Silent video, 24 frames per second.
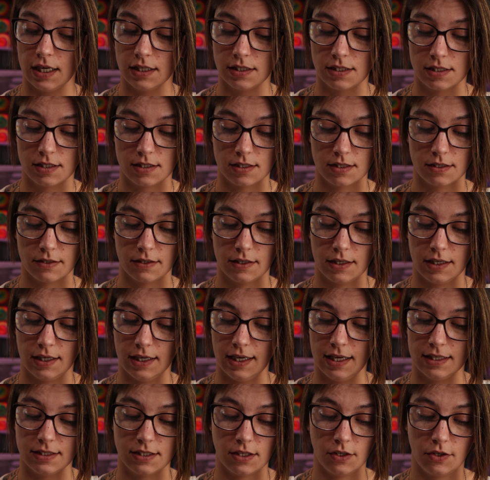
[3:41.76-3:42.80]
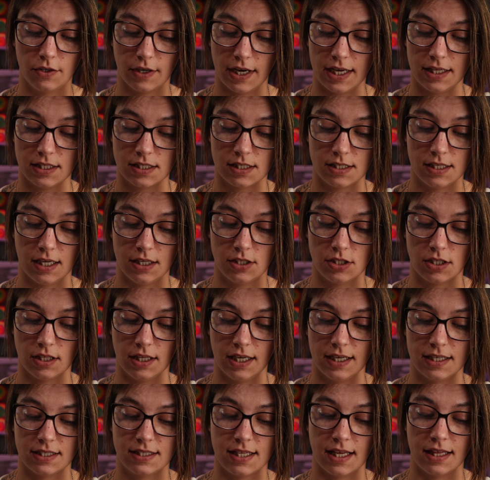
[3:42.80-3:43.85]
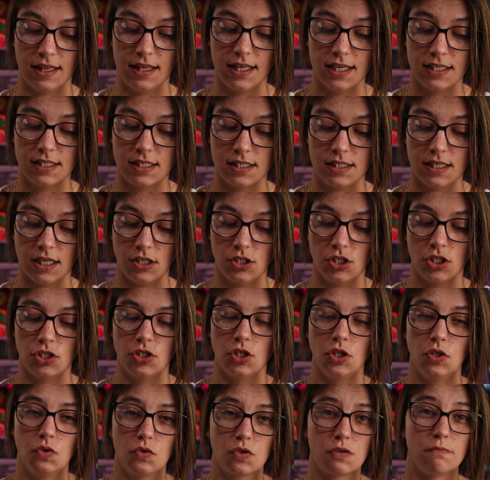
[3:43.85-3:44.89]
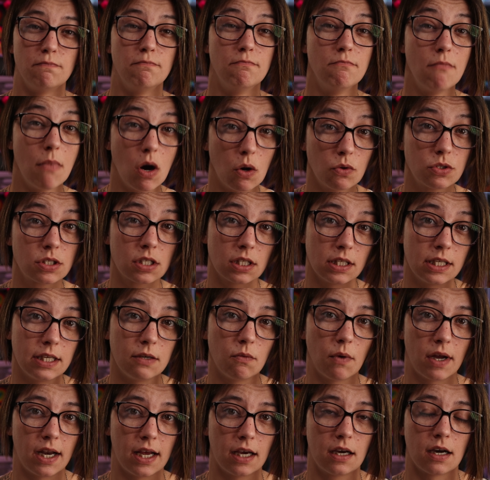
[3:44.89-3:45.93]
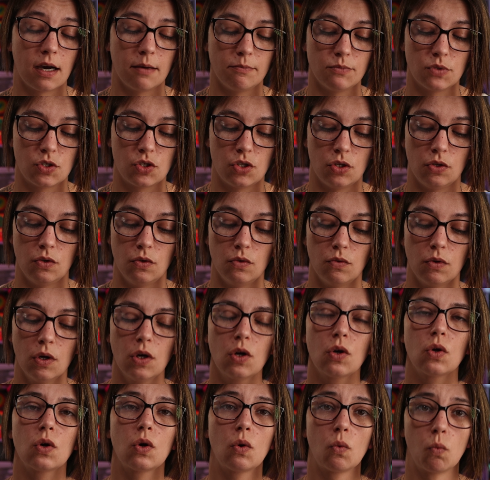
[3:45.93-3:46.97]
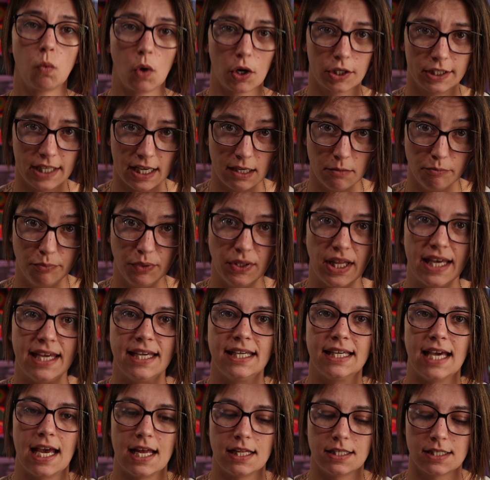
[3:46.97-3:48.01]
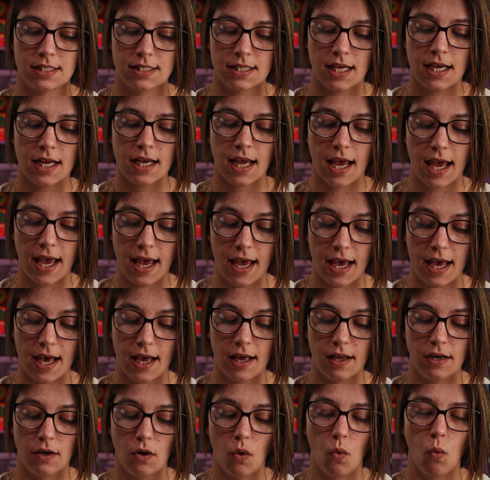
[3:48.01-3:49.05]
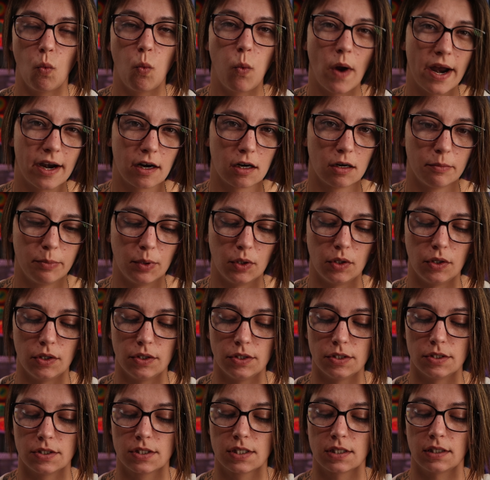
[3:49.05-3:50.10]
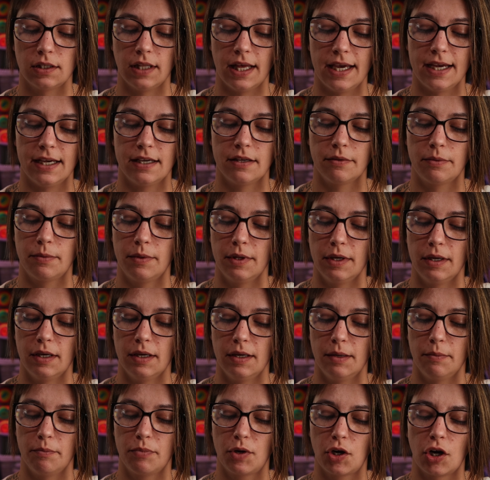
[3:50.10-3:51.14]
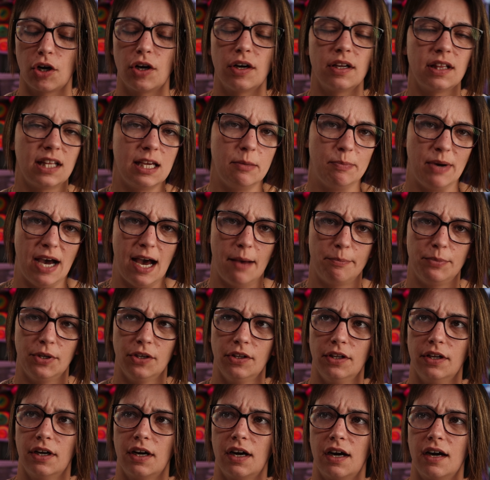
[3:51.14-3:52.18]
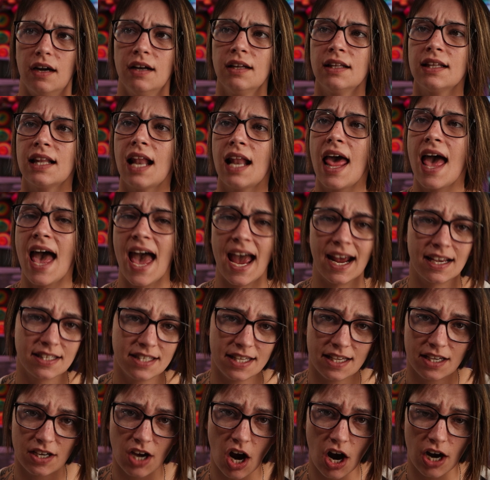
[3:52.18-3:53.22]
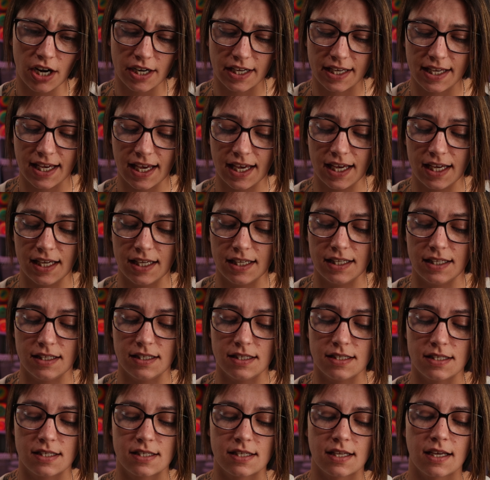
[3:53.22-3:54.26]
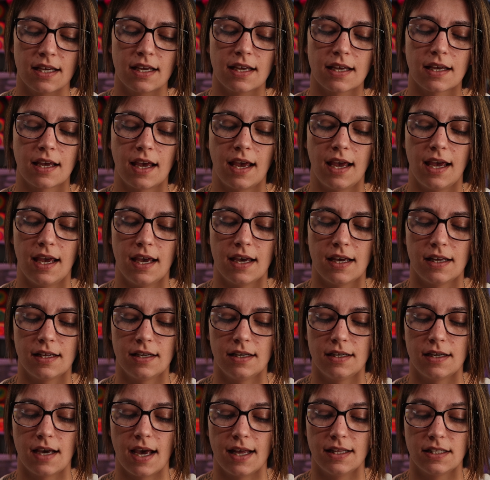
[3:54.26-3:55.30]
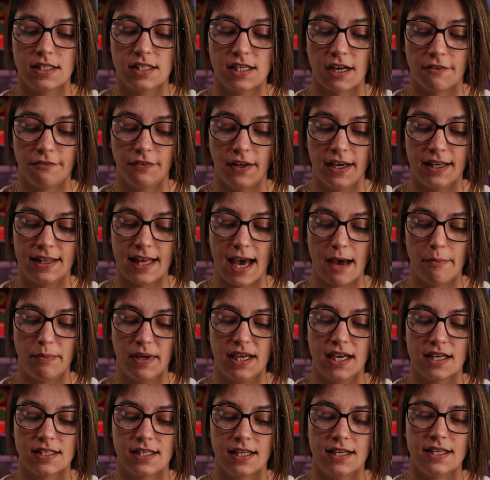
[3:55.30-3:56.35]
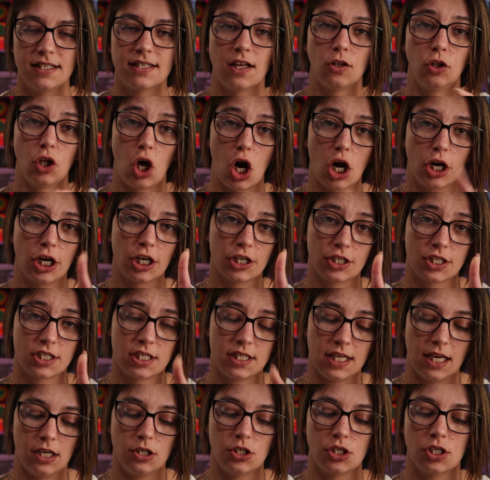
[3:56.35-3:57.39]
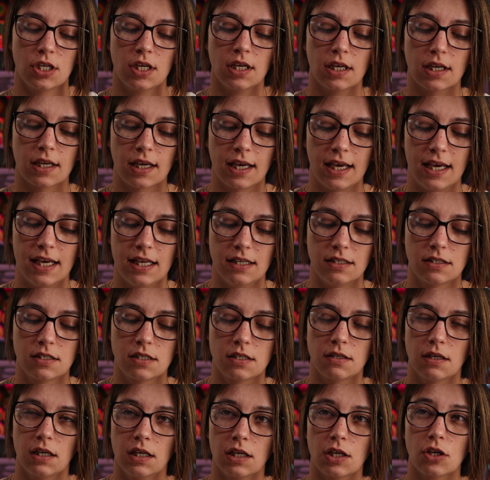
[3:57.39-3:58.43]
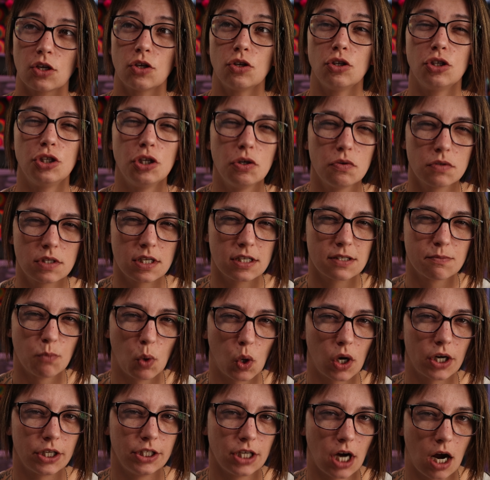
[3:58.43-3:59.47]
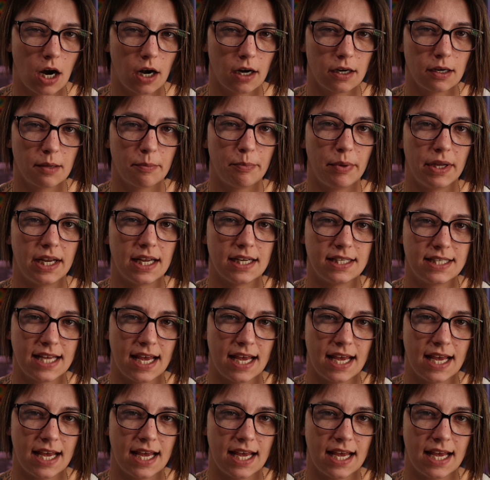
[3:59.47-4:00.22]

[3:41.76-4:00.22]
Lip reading: It's a great stitch. Like I said, this stitch is used mostly when it comes to working blankets and wearables like the currently popular hexie cardigans and stuff like that, because it is a longer stitch. It uses more yarn, but it